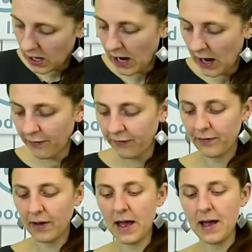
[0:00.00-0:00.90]
half
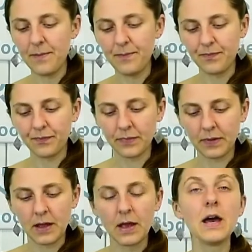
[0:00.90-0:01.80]

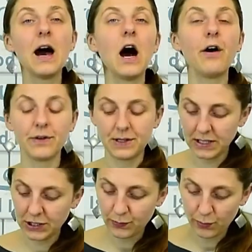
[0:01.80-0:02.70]
a
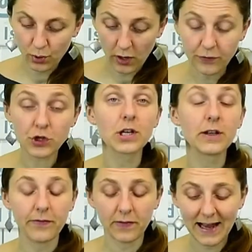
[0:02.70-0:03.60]
teaspoon of
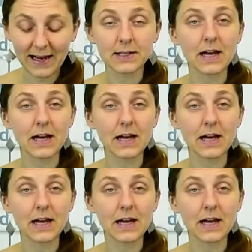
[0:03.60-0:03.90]
chili flakes.